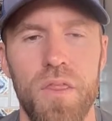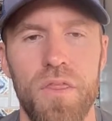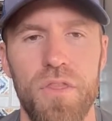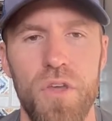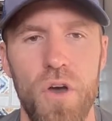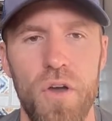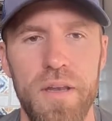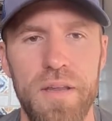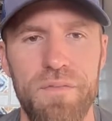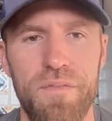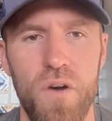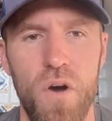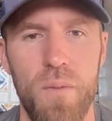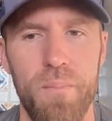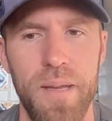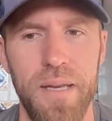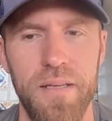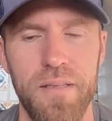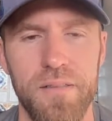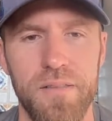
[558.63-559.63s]
34
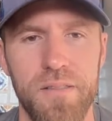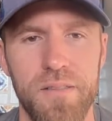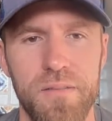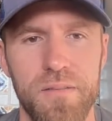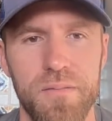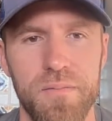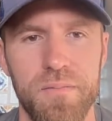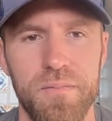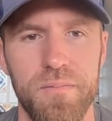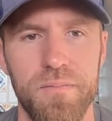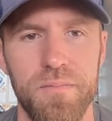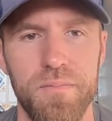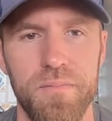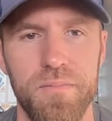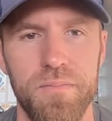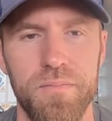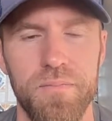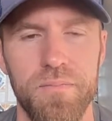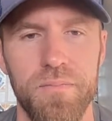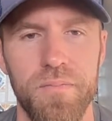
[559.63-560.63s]
minutes.
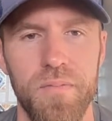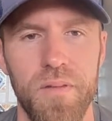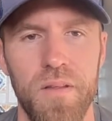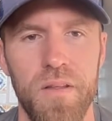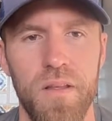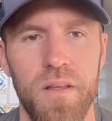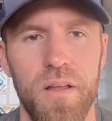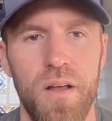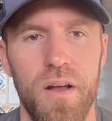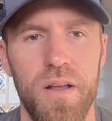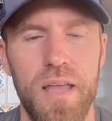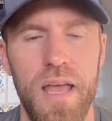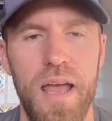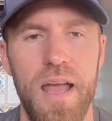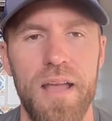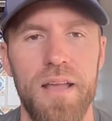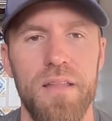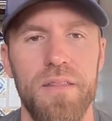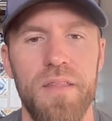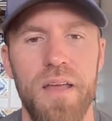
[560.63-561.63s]

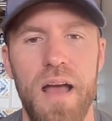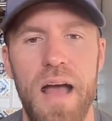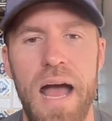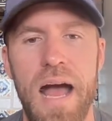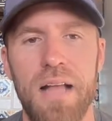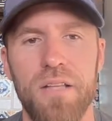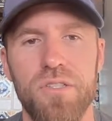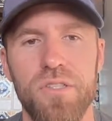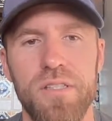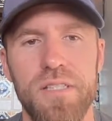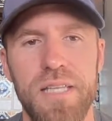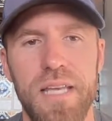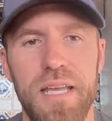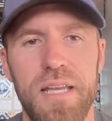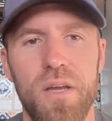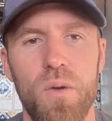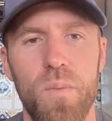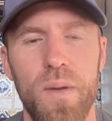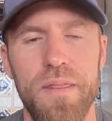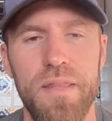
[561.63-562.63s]
Okay,
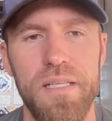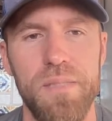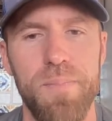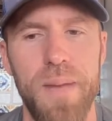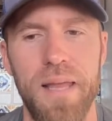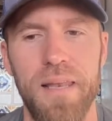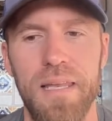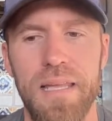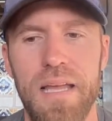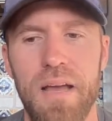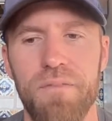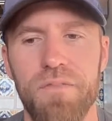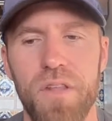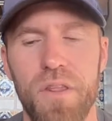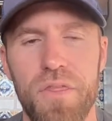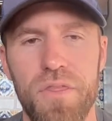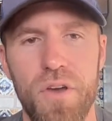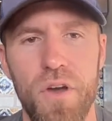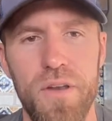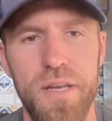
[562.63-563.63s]
Argentina win this penalty after
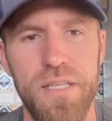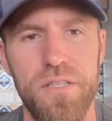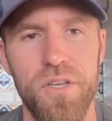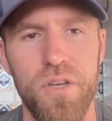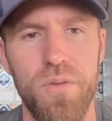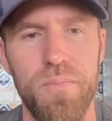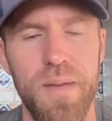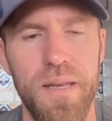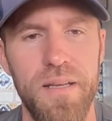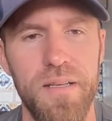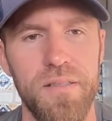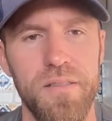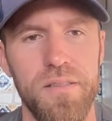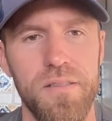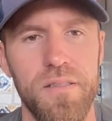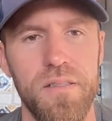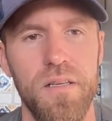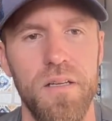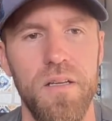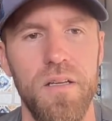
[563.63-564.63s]
32
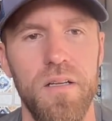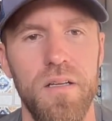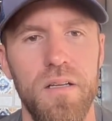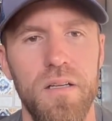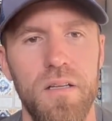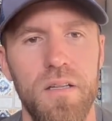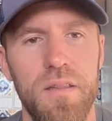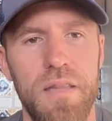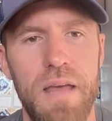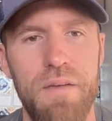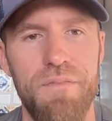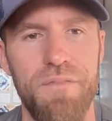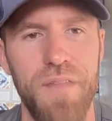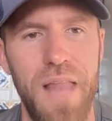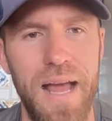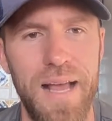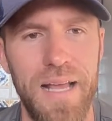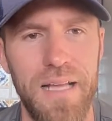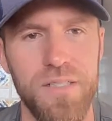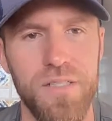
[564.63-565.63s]
minutes. Their
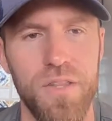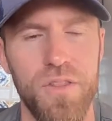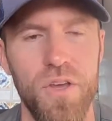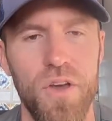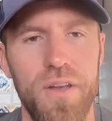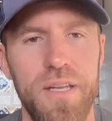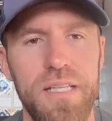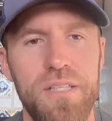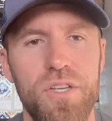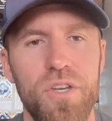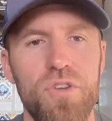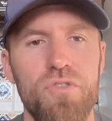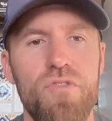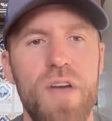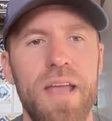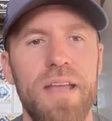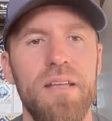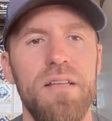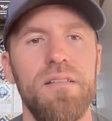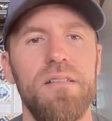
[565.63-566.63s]
flag has 32
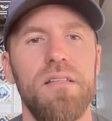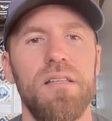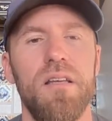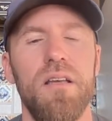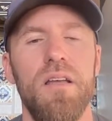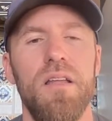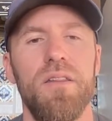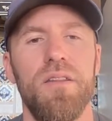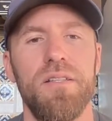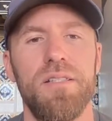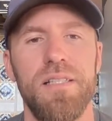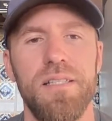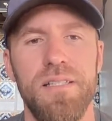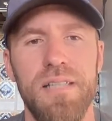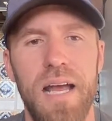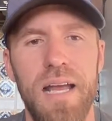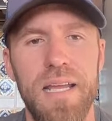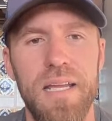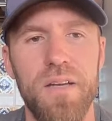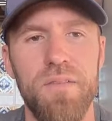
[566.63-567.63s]
rays. The
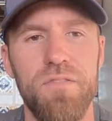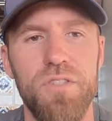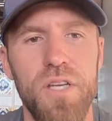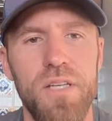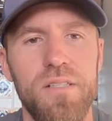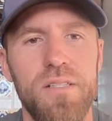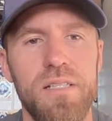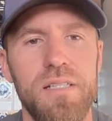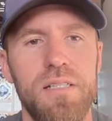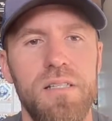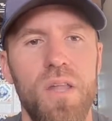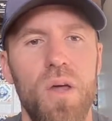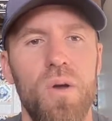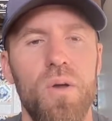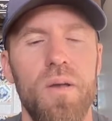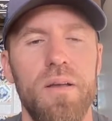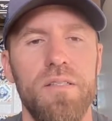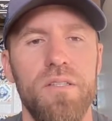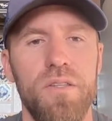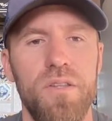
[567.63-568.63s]
Society of Jesus'
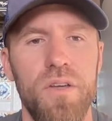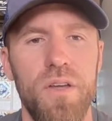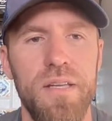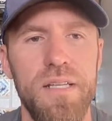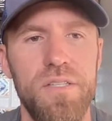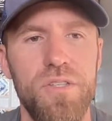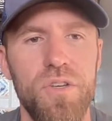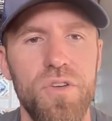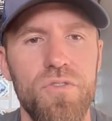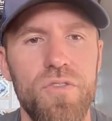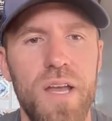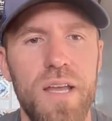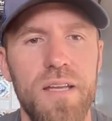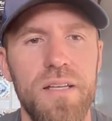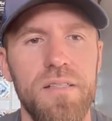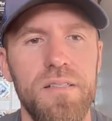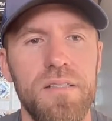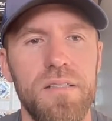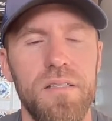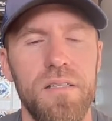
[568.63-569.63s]
logo has 32
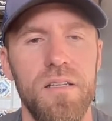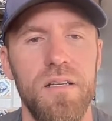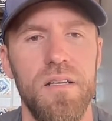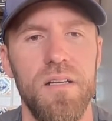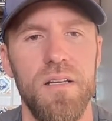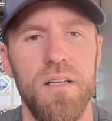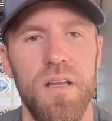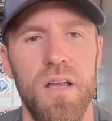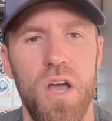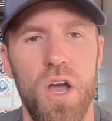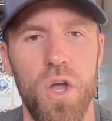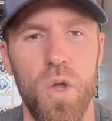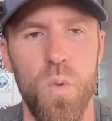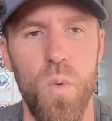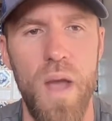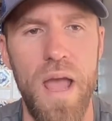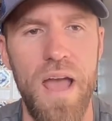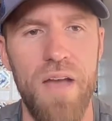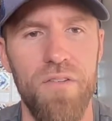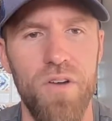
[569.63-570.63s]
rays.
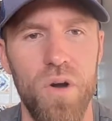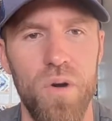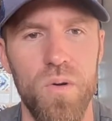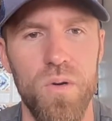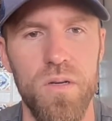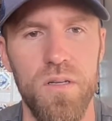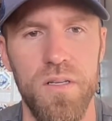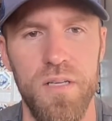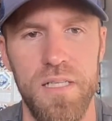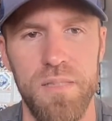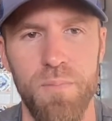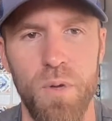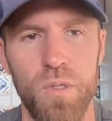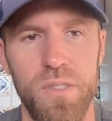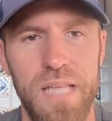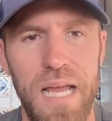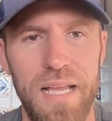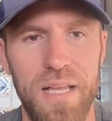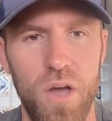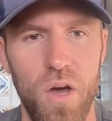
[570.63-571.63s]
Aguero, his most
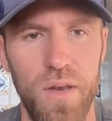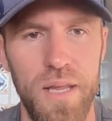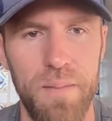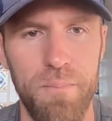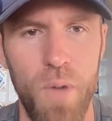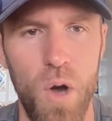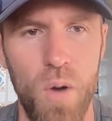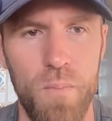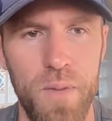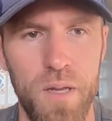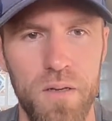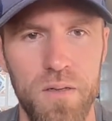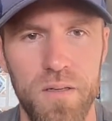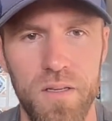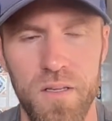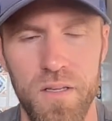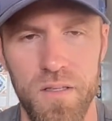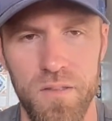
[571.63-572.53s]
iconic moment,